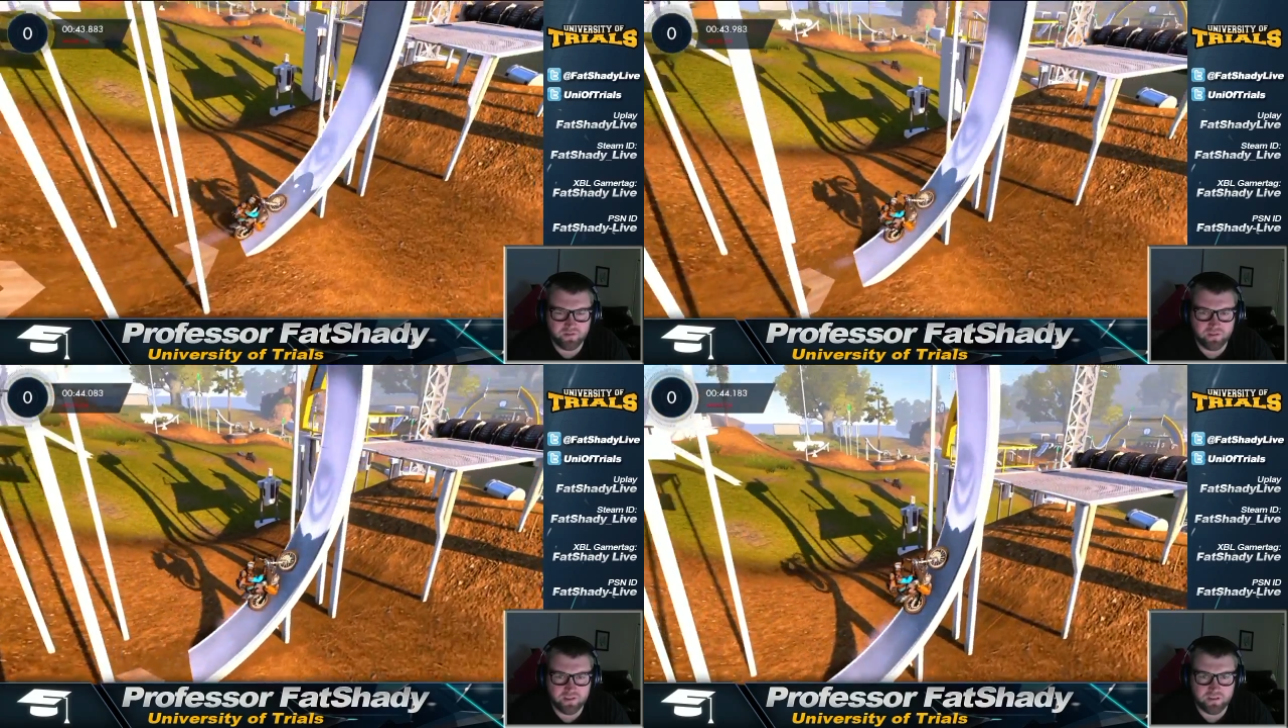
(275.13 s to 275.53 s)
this
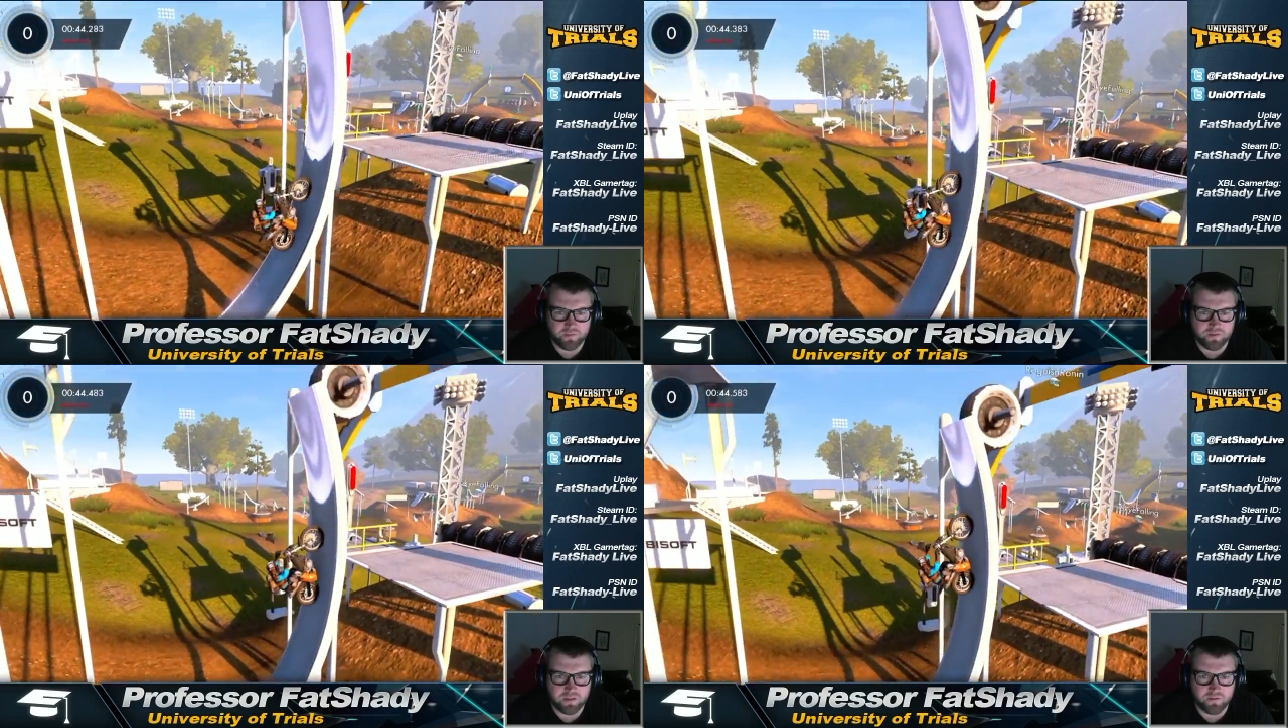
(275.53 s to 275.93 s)
type of
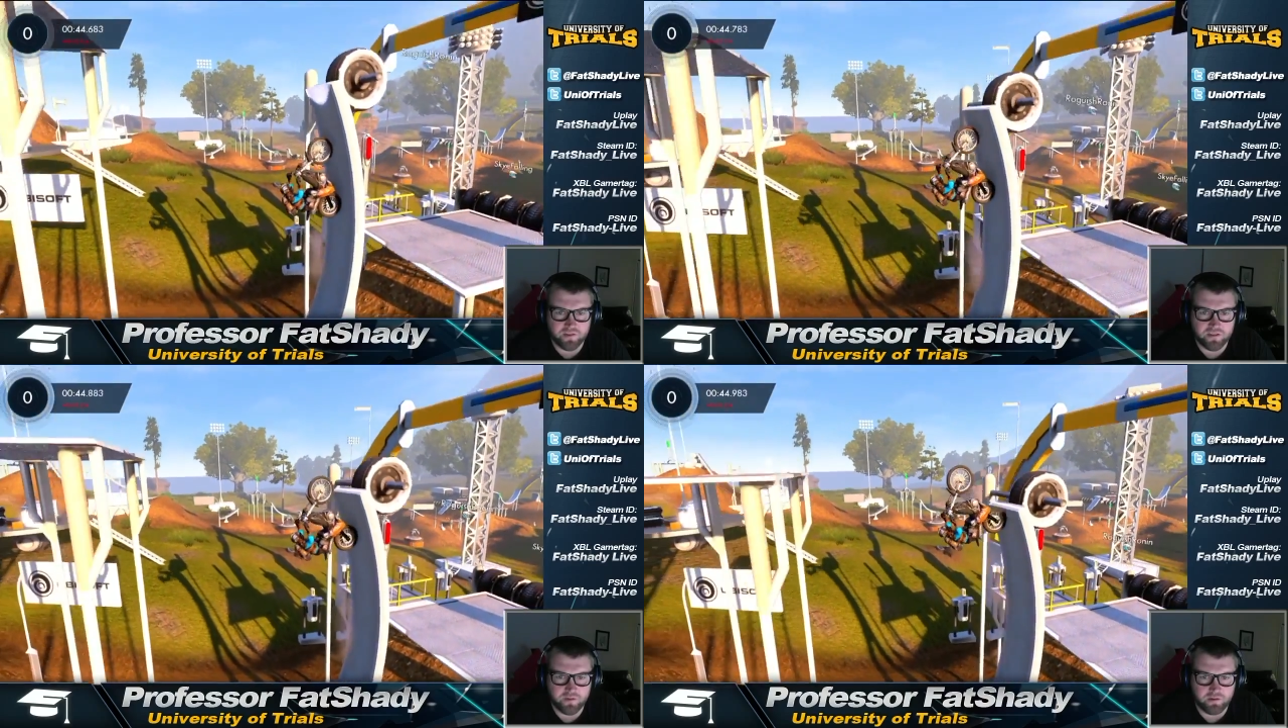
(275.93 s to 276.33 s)
stuff, just a bit
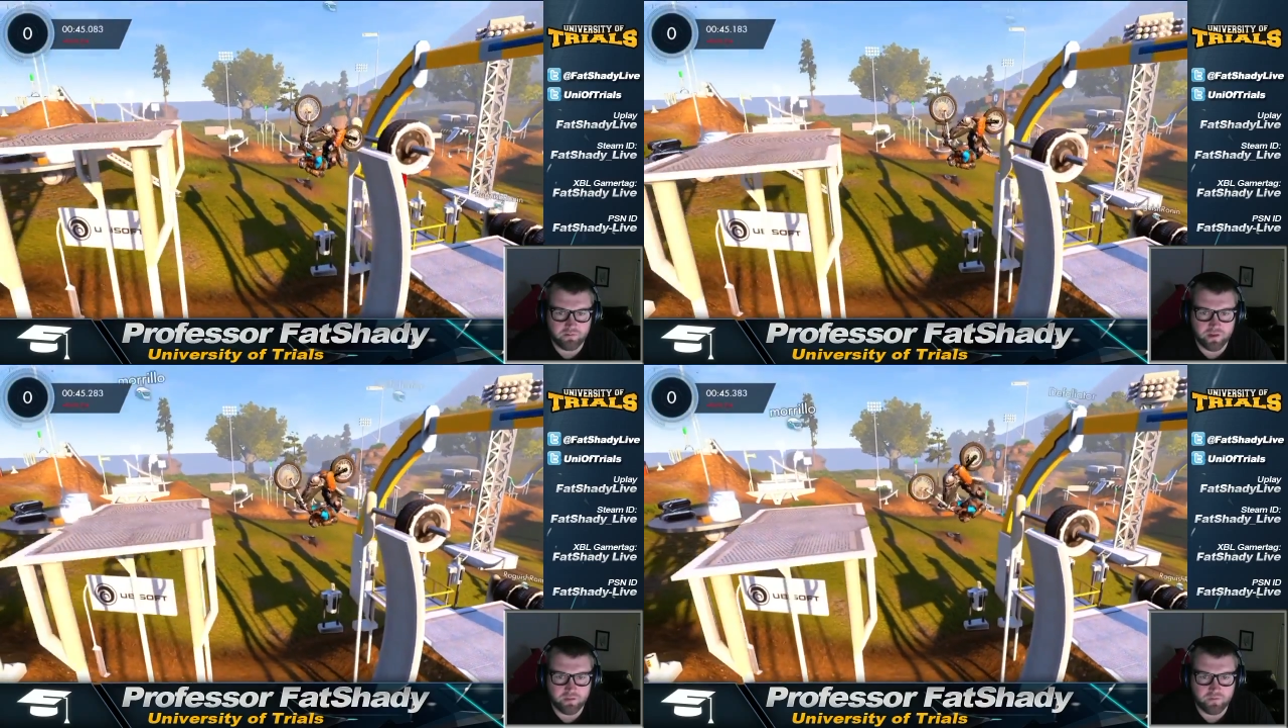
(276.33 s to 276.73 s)
of random
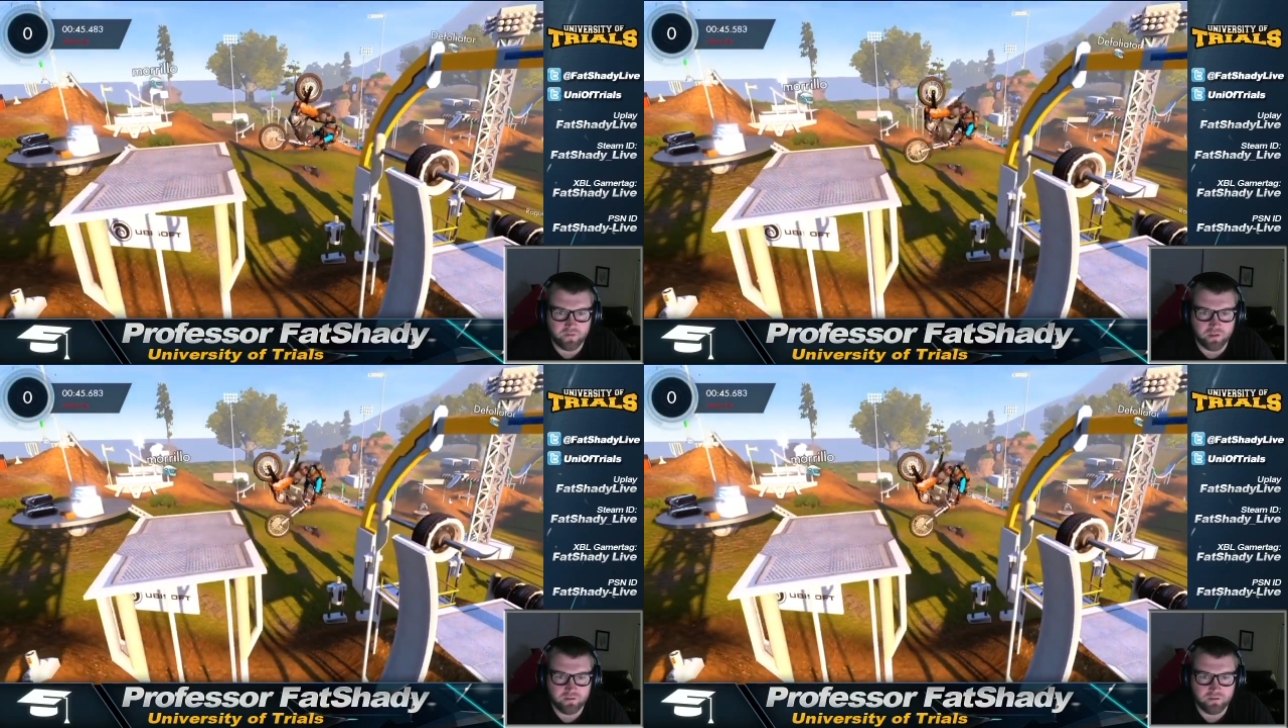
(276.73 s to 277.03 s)
fun.